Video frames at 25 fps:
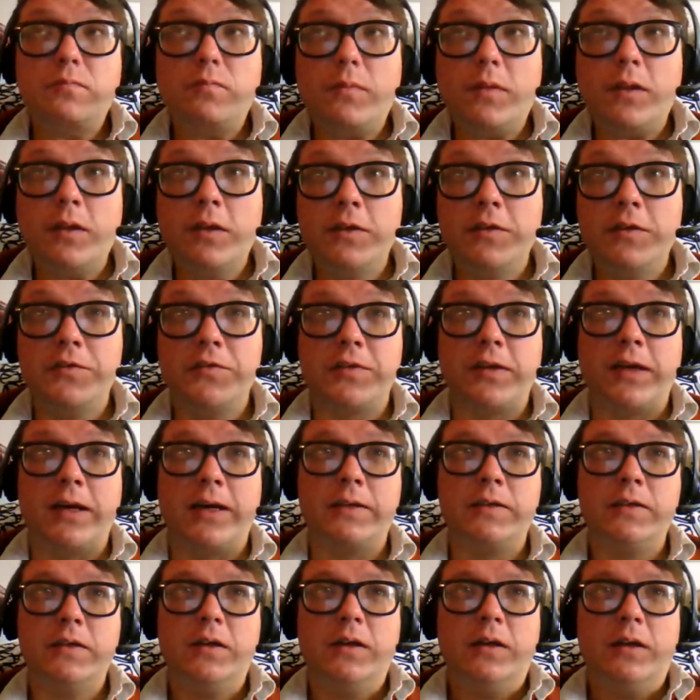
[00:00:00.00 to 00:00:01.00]
is
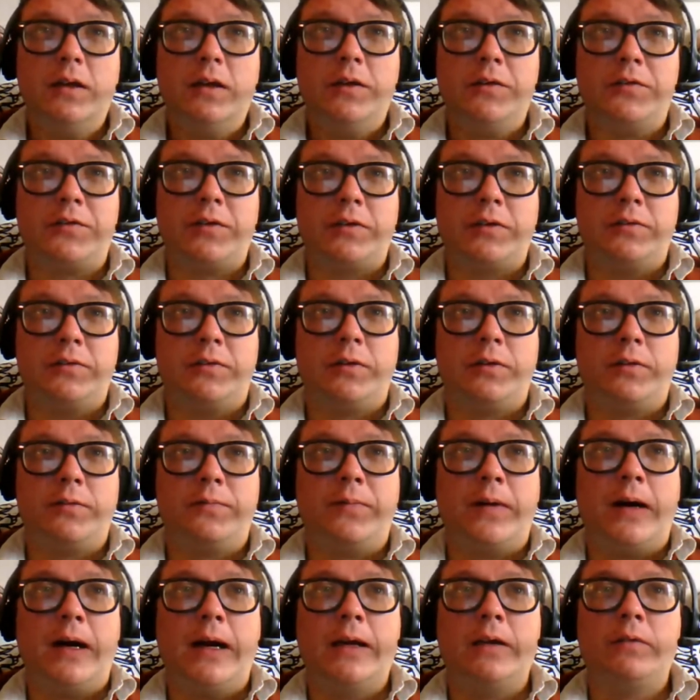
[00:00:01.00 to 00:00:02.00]
that is that the
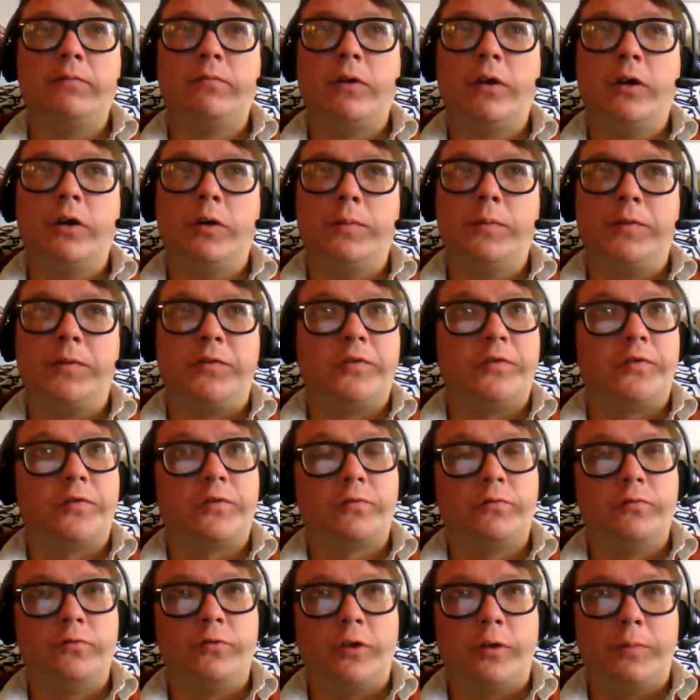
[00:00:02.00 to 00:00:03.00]
divine realm is as
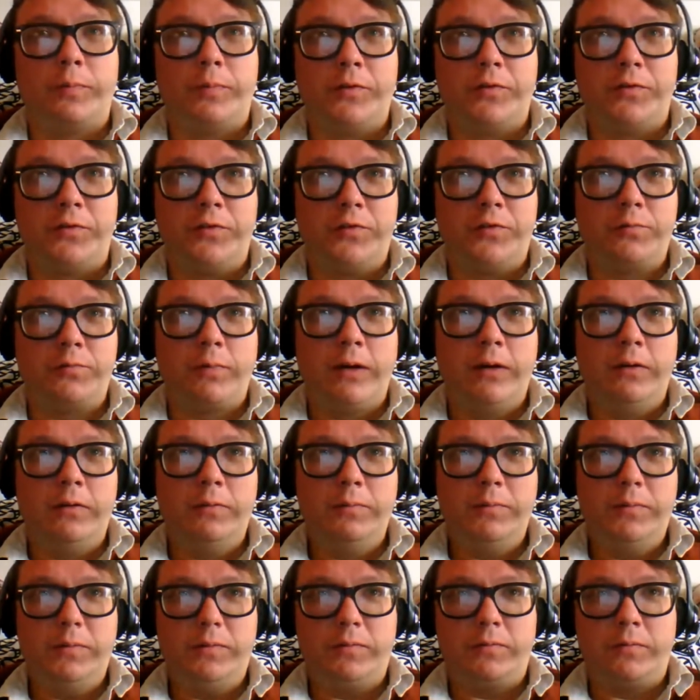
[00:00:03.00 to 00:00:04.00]
screwed up as this
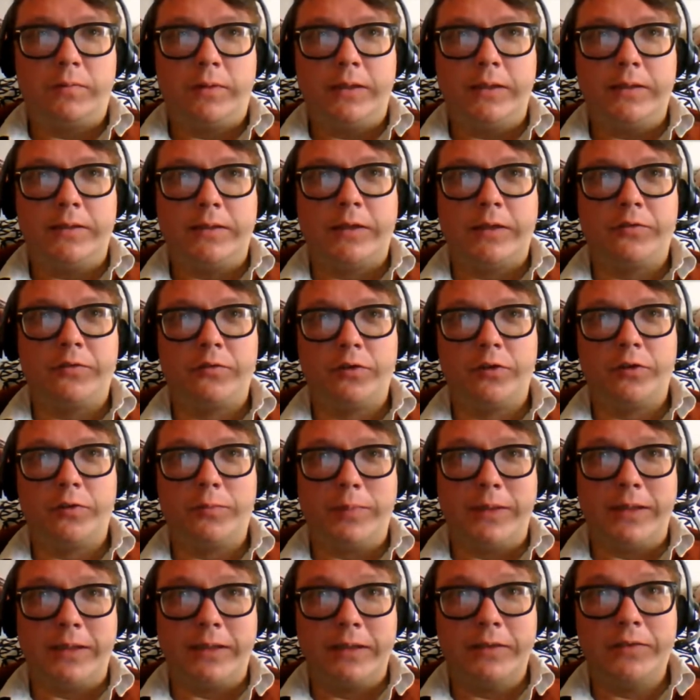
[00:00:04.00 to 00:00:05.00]
realm, right? That's sort of the
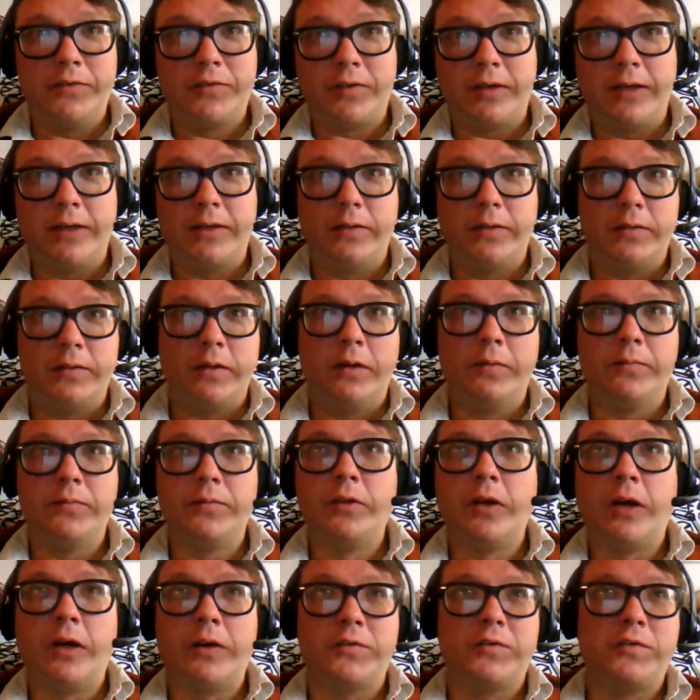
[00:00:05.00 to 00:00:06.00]
big insight of, of
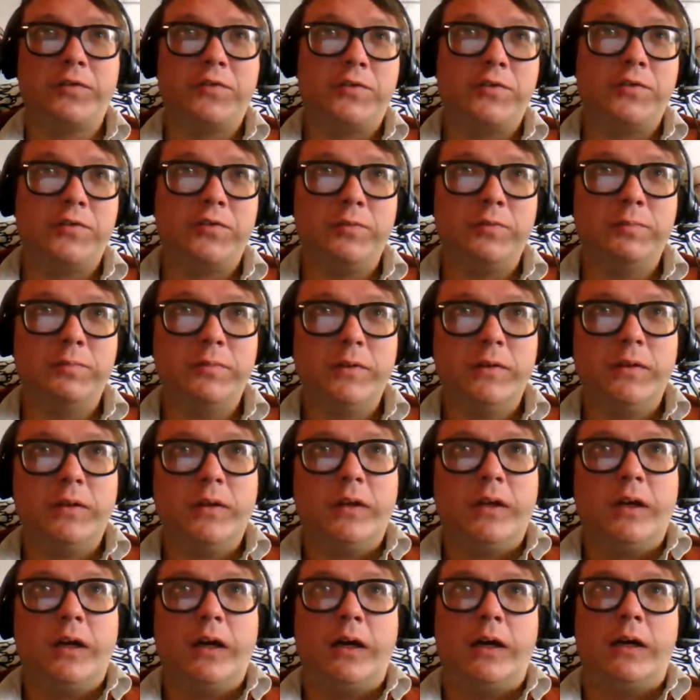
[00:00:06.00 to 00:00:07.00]
Gnosticism.
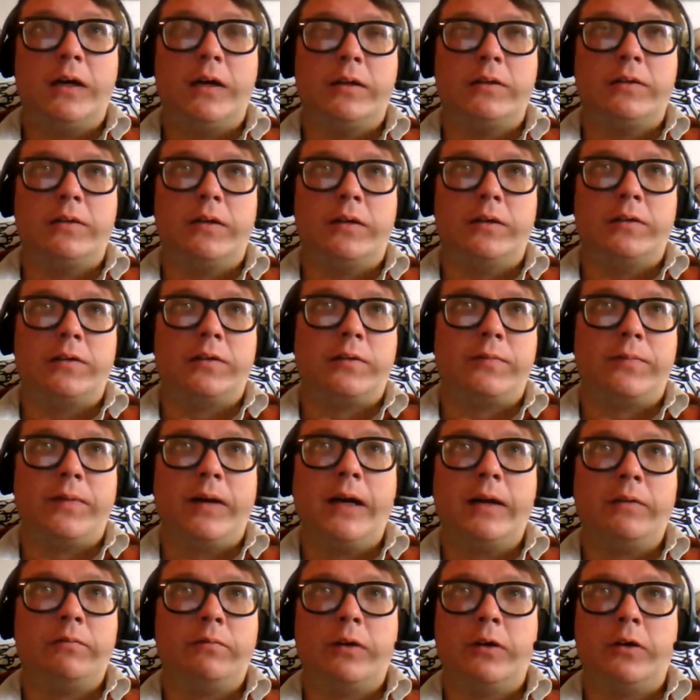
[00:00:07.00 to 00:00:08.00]
Uh, the the
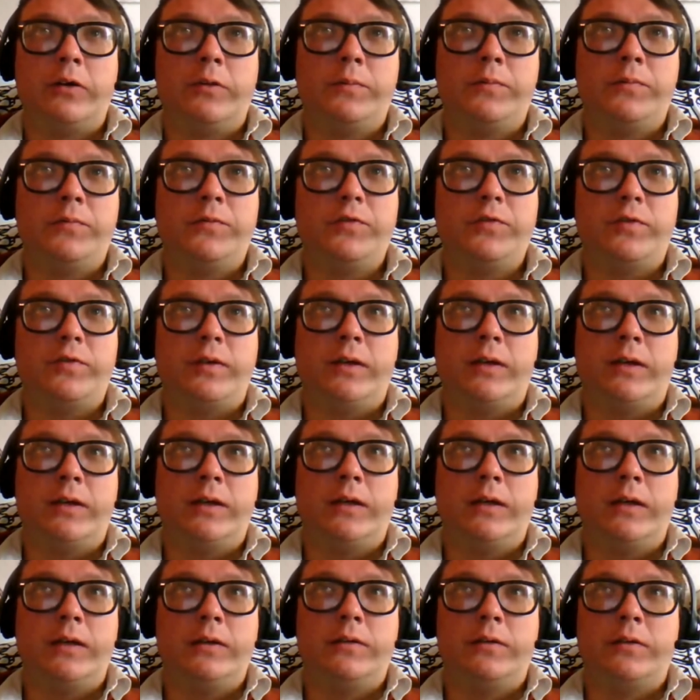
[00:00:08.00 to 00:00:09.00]
divine realms,
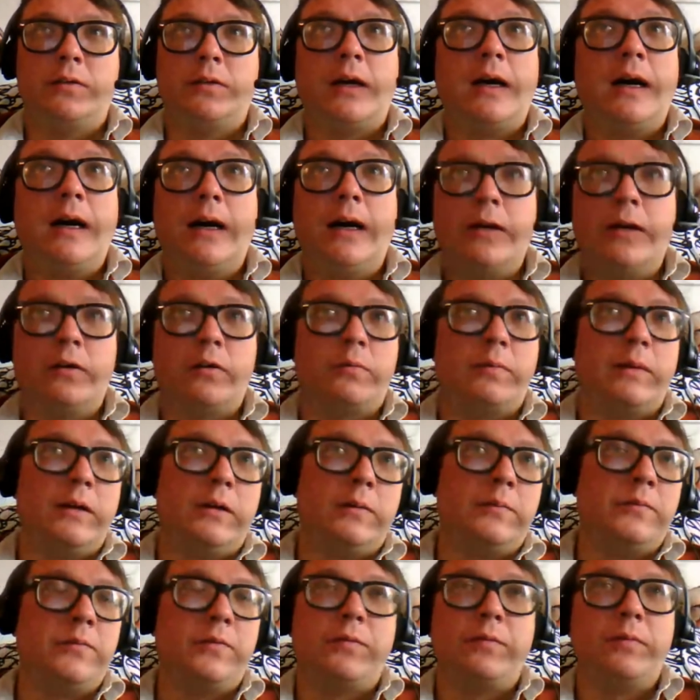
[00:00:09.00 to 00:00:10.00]
uh, the the higher
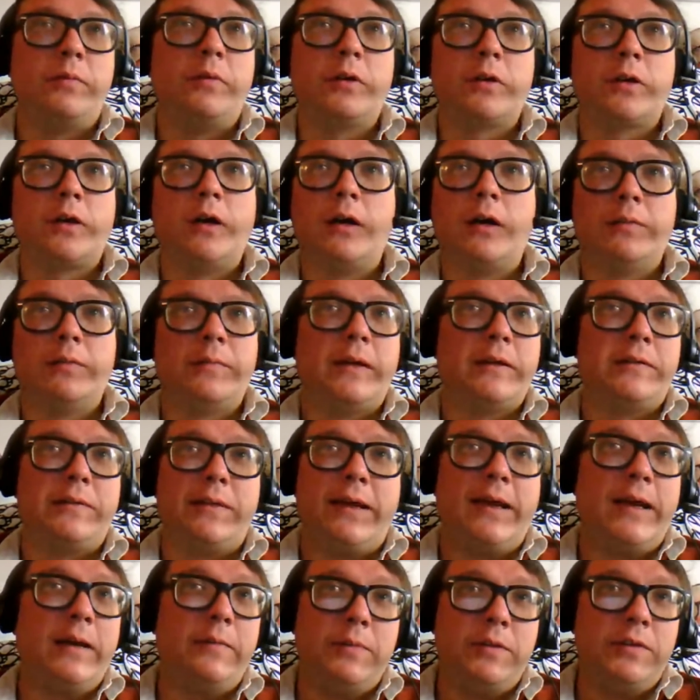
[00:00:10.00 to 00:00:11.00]
realms, if you want to call them that, the
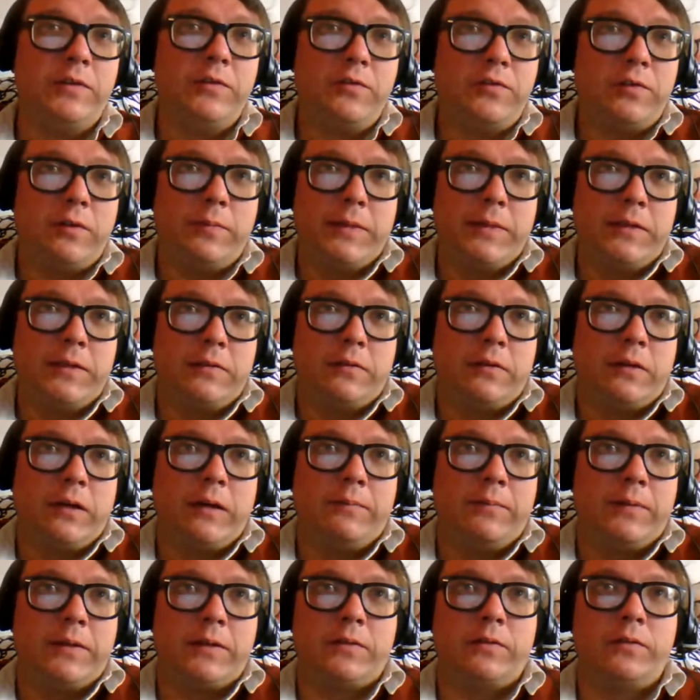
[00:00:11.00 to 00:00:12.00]
heavens. I mean, I
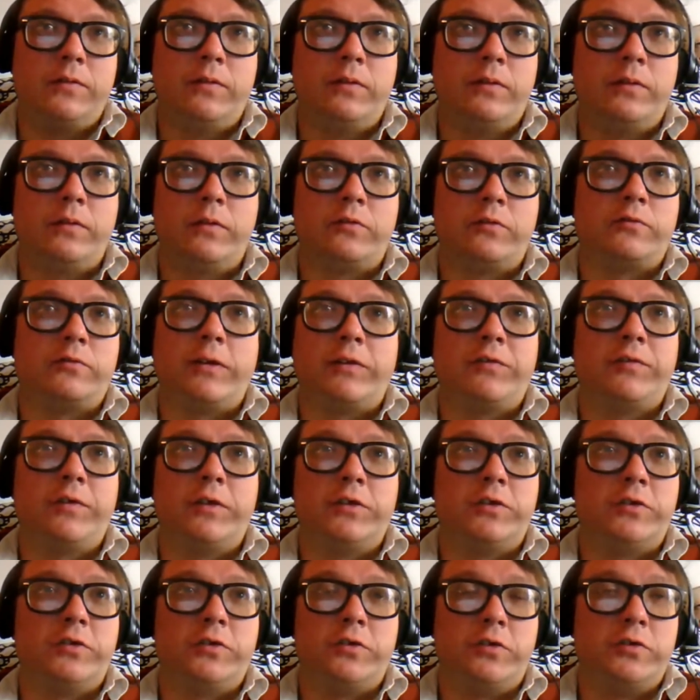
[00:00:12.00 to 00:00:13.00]
think the
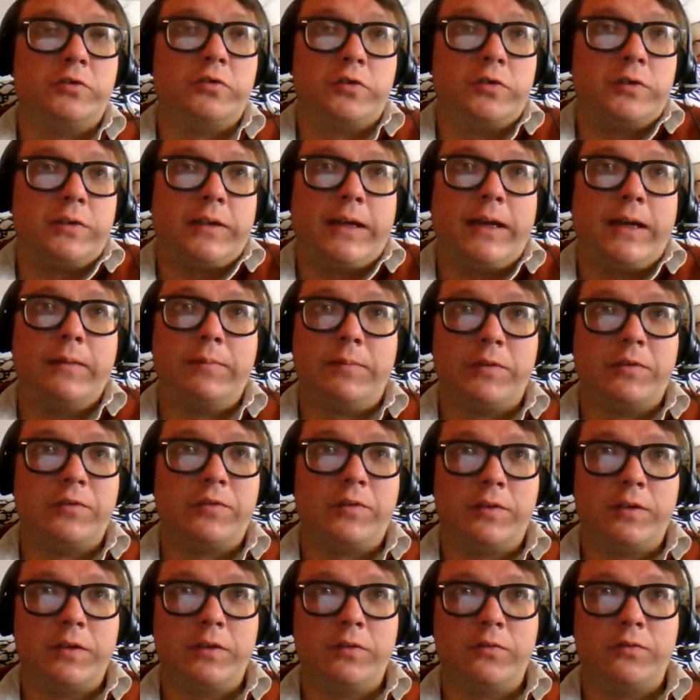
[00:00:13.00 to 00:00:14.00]
translations usually the heavens
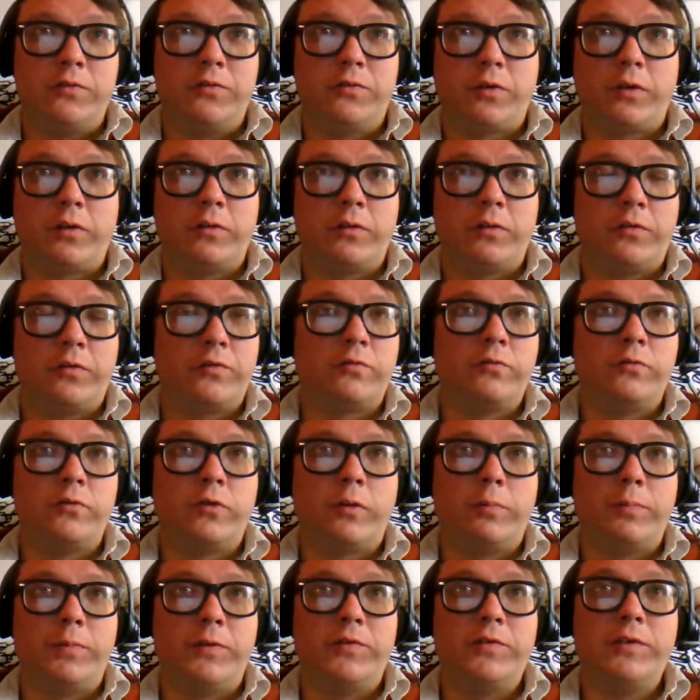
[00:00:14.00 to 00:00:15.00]
that they use are as screwed
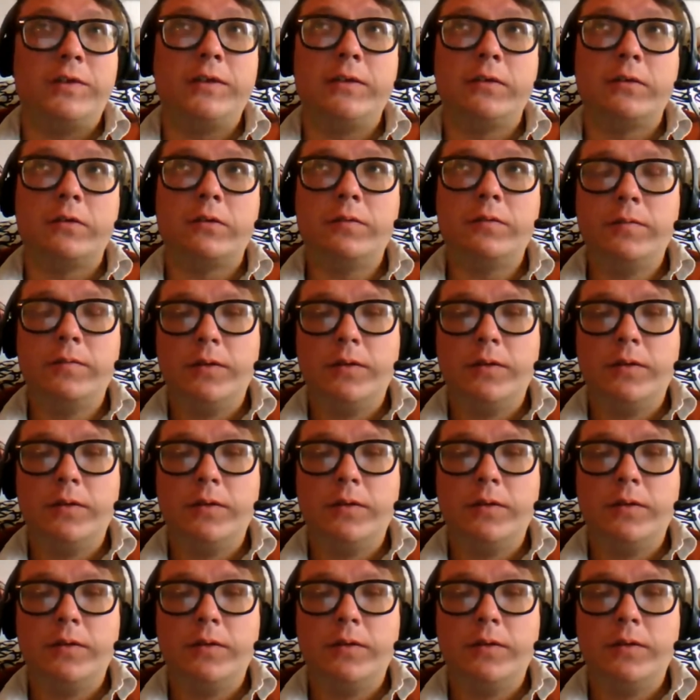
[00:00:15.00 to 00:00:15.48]
up as here.